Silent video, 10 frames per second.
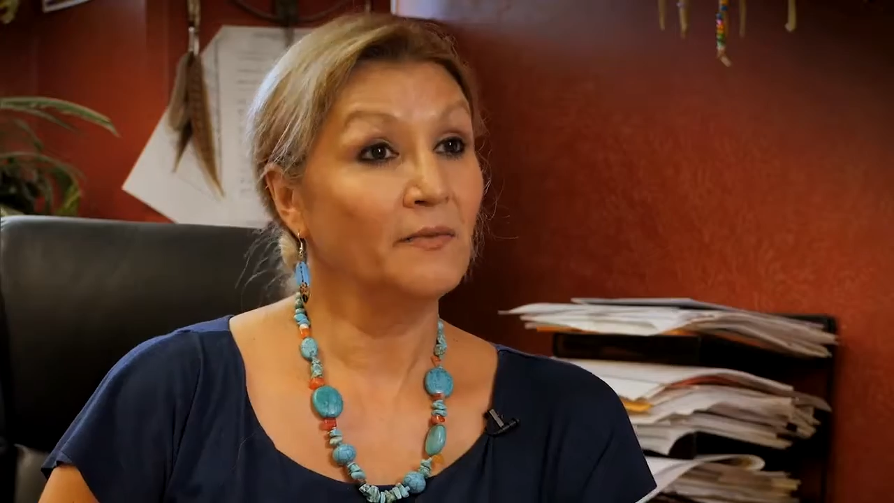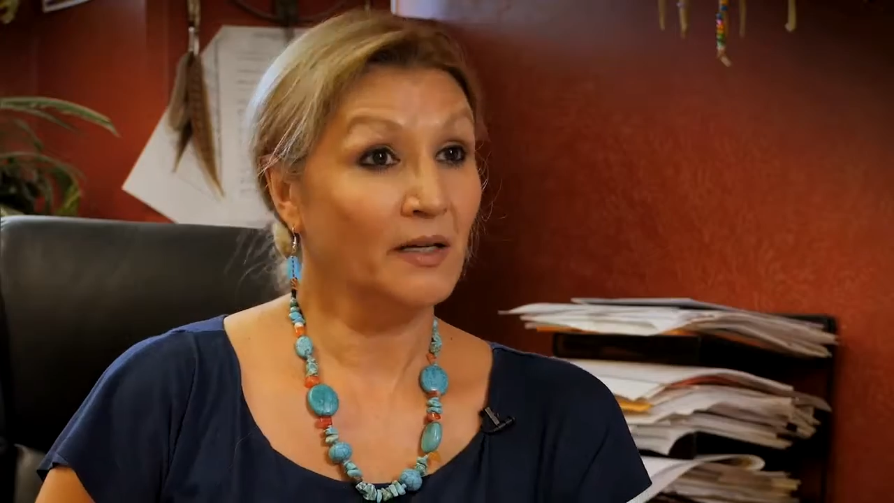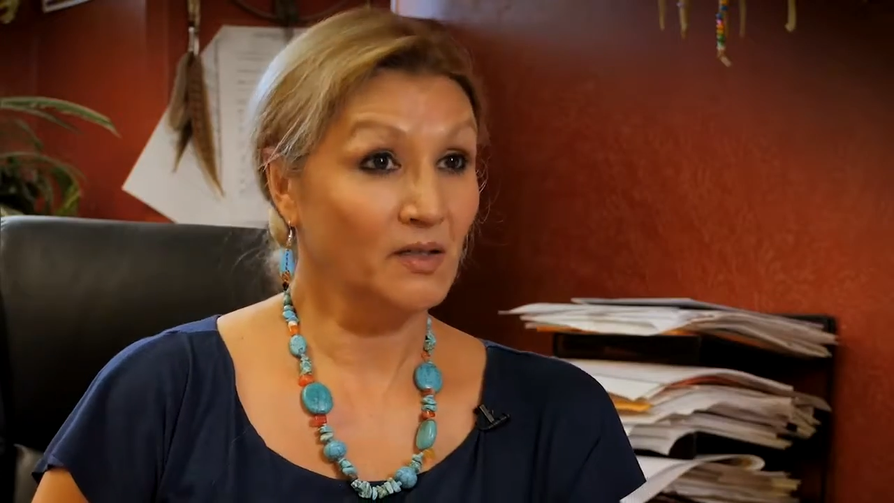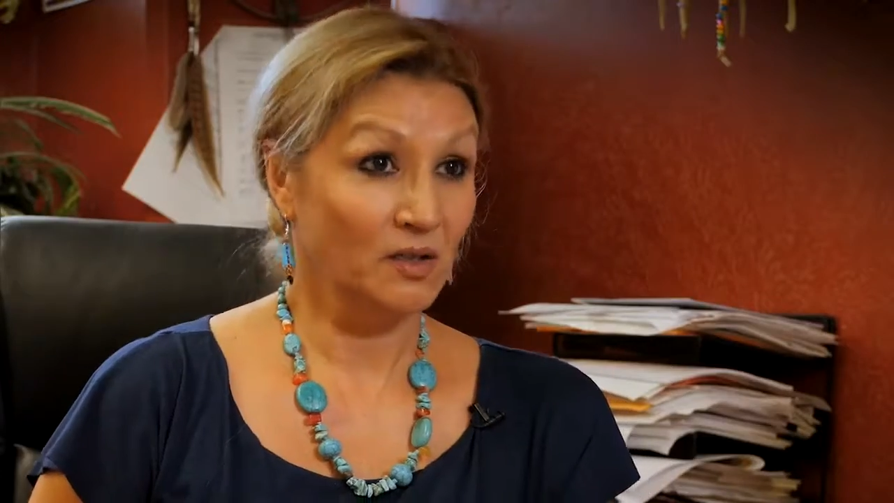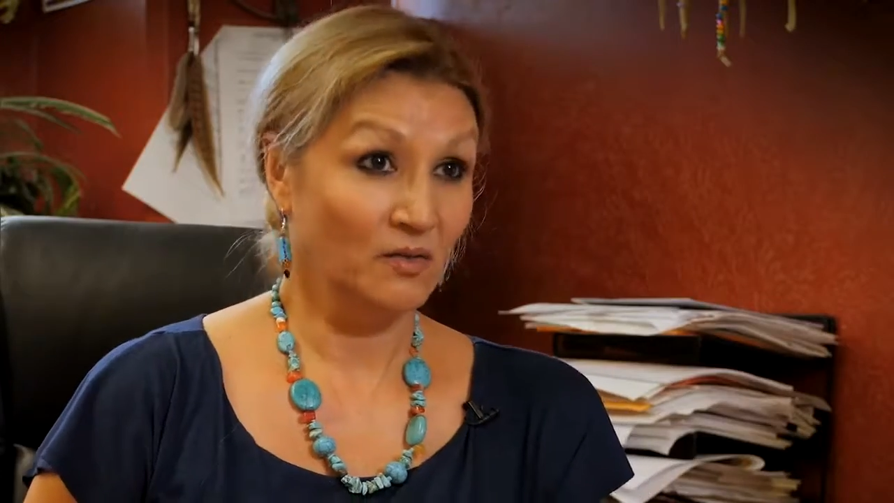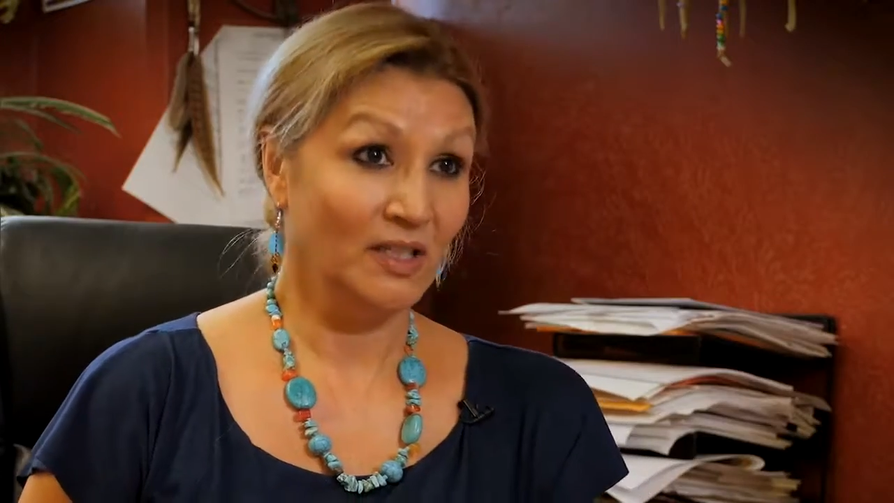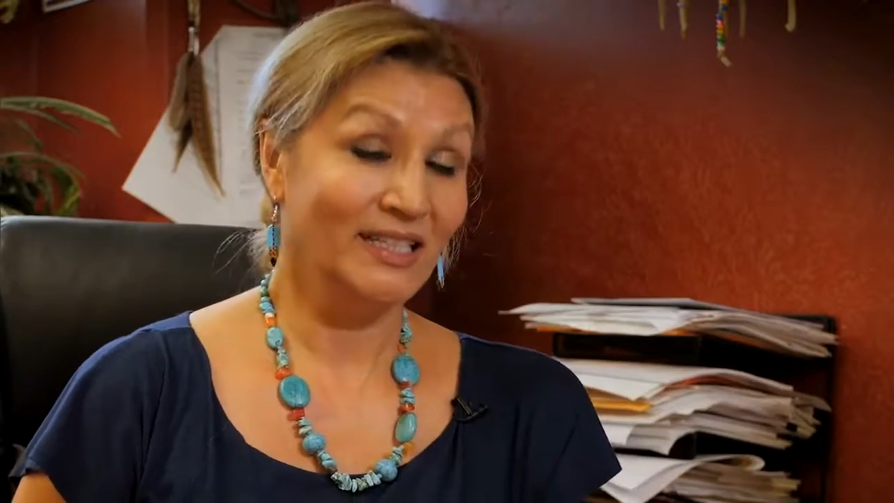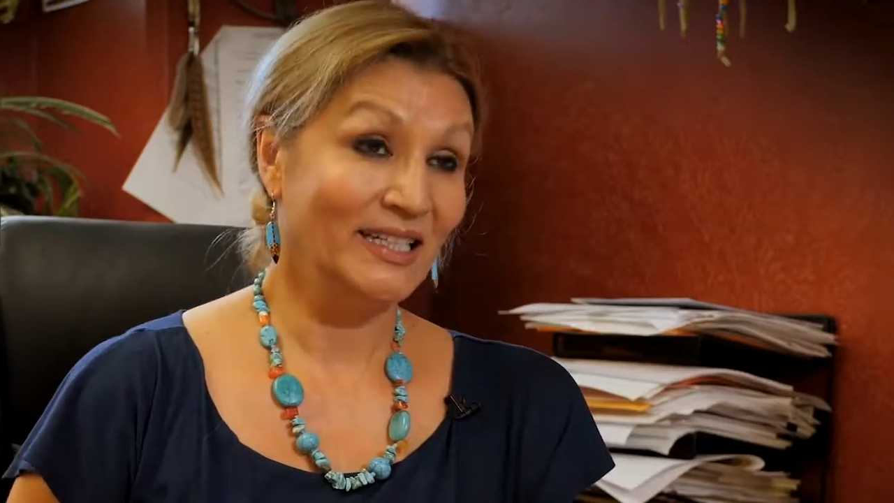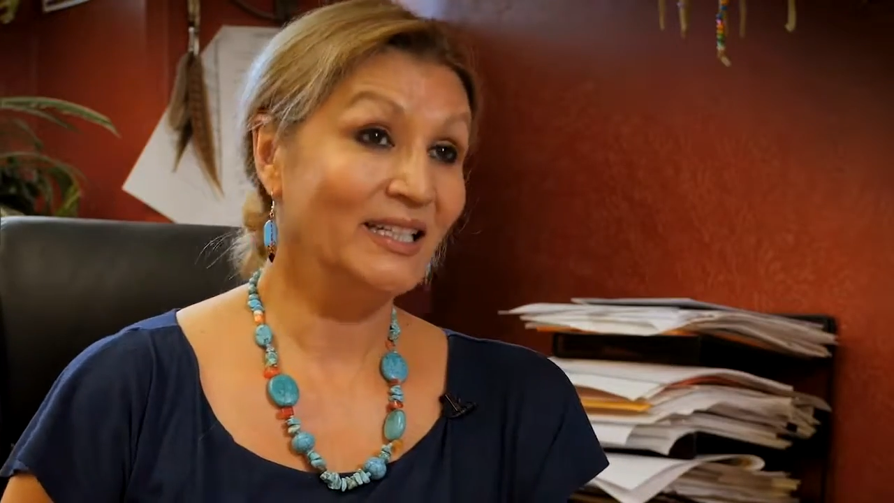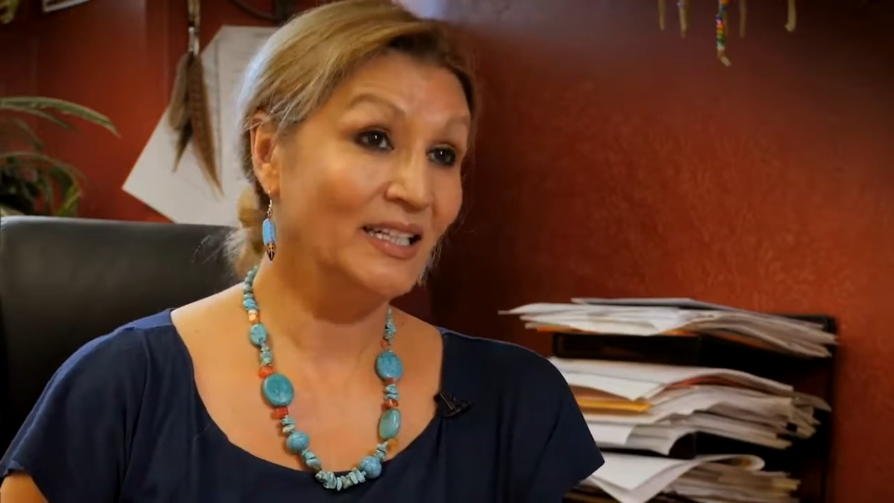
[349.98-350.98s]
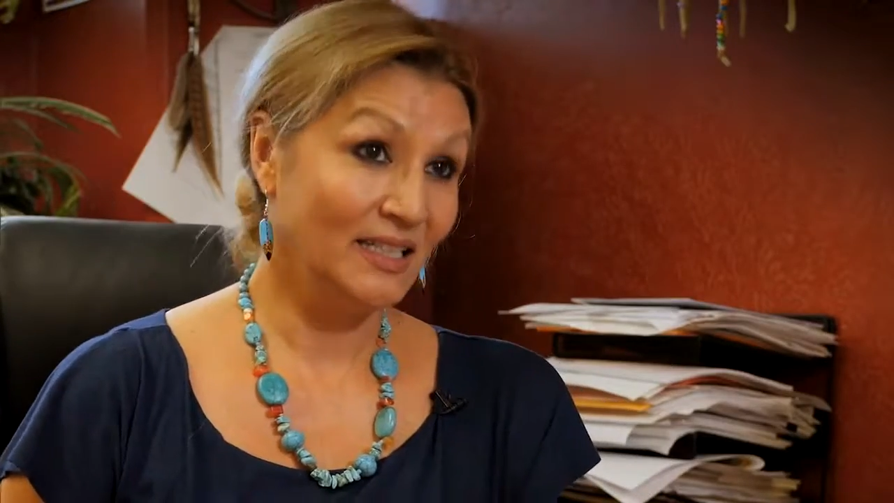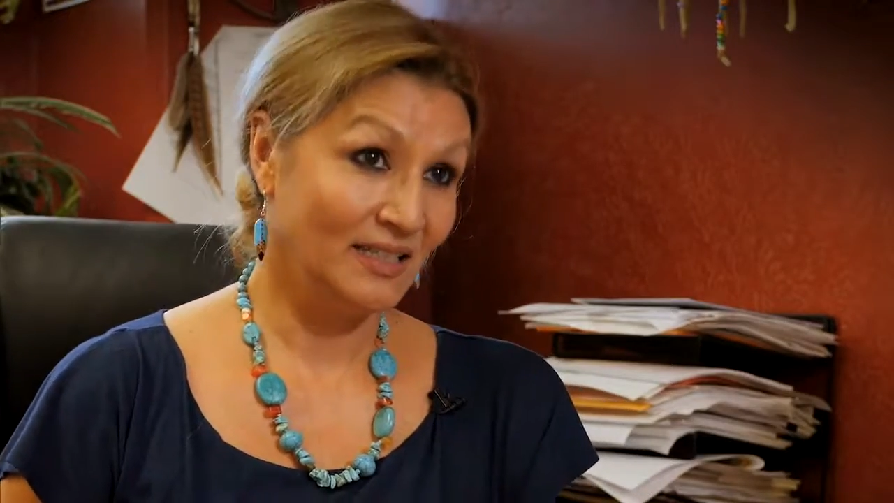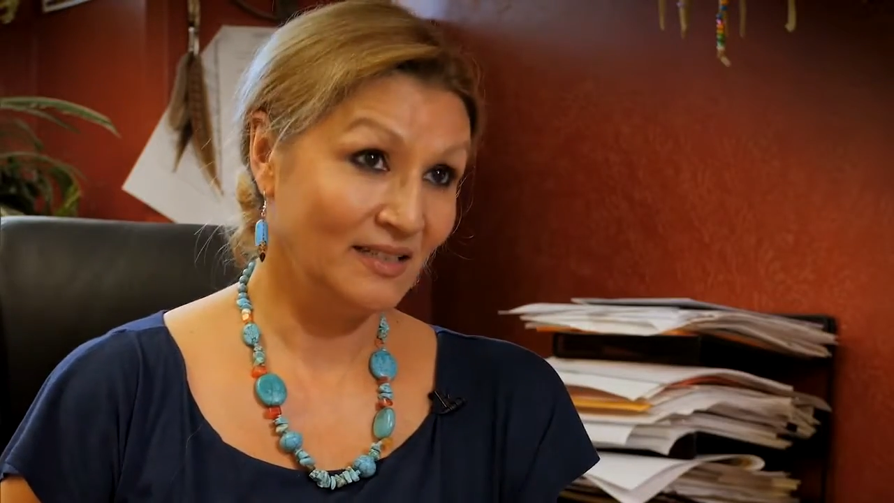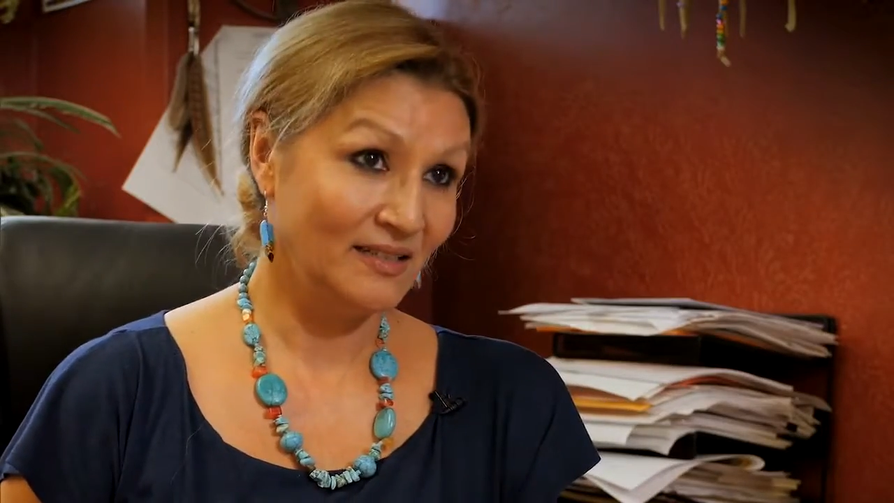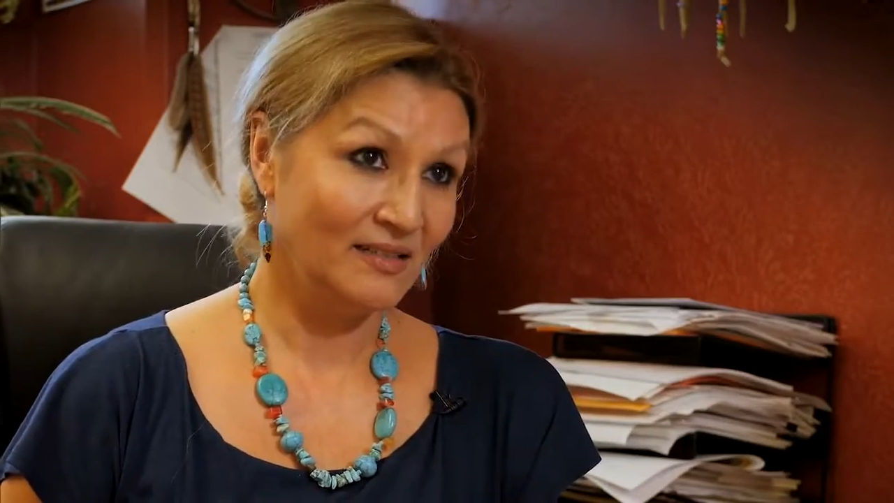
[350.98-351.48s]
effective it
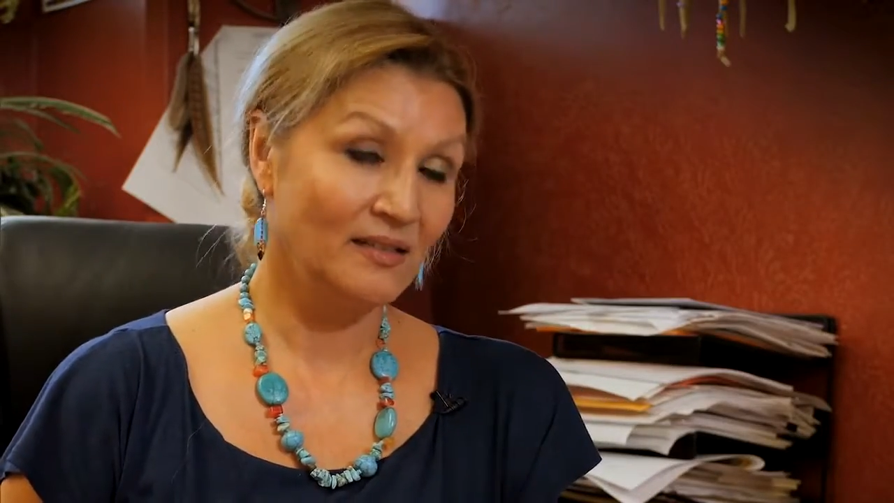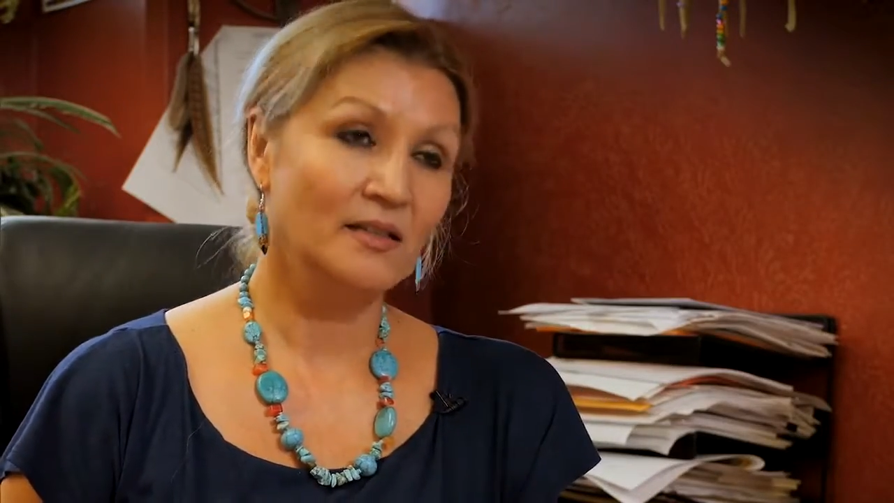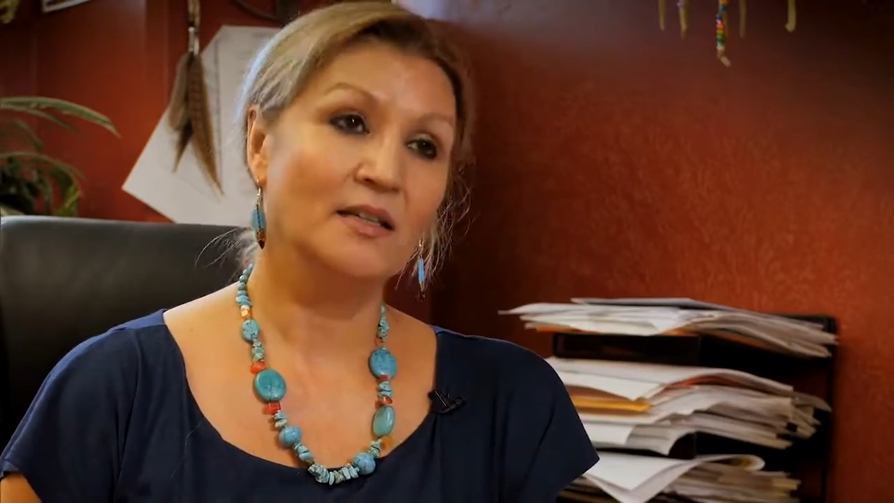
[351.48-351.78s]
is